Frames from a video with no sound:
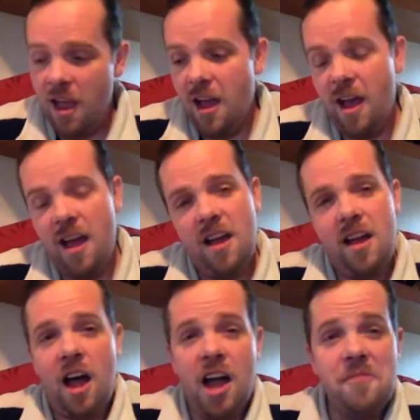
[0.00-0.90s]

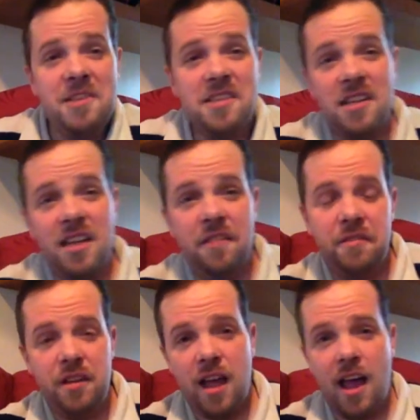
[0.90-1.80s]
I
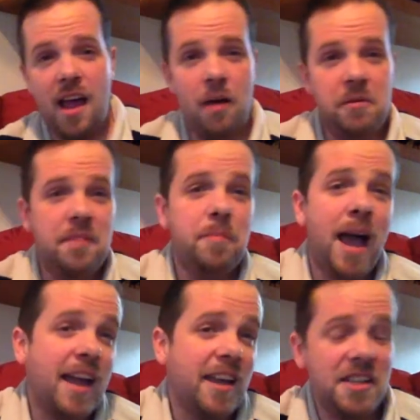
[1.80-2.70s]
received a wee
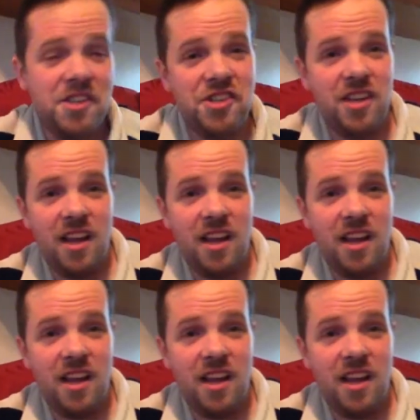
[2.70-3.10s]
package